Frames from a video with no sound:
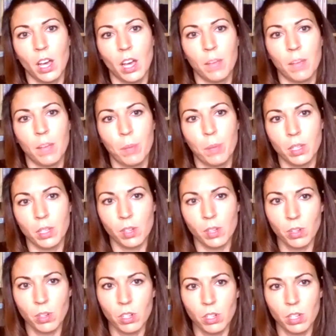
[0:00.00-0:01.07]
But as long
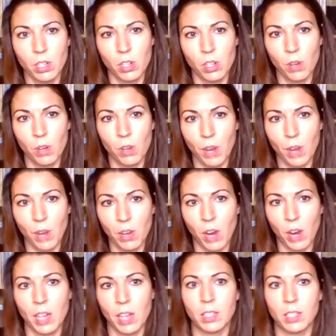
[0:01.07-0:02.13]
as you can tolerate
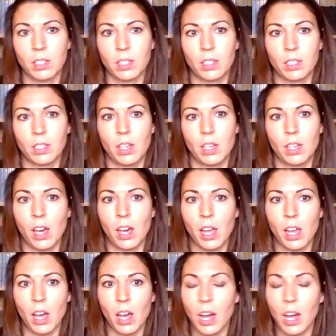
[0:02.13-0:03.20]
grains,
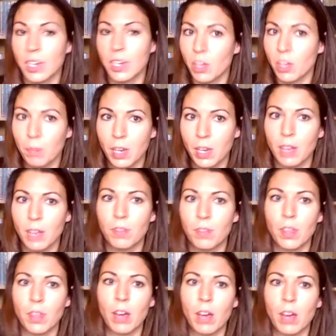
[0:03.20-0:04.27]
I don't believe that they
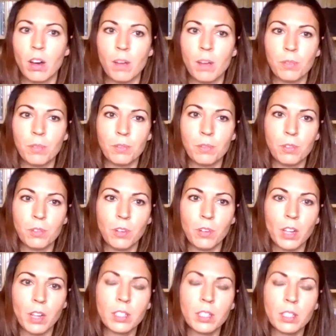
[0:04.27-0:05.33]
are harmful for
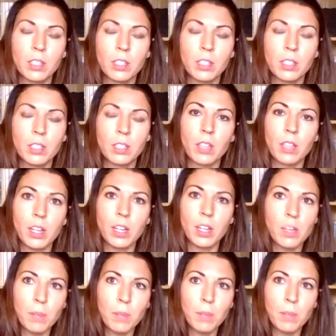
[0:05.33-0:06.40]
us. I don't
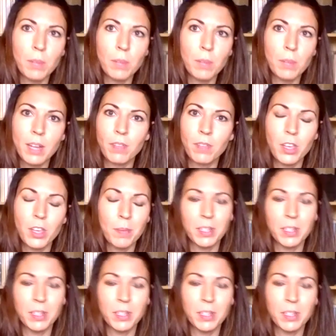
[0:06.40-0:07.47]
believe that humans
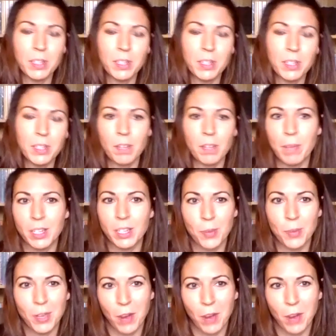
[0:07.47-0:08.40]
aren't meant to eat grains.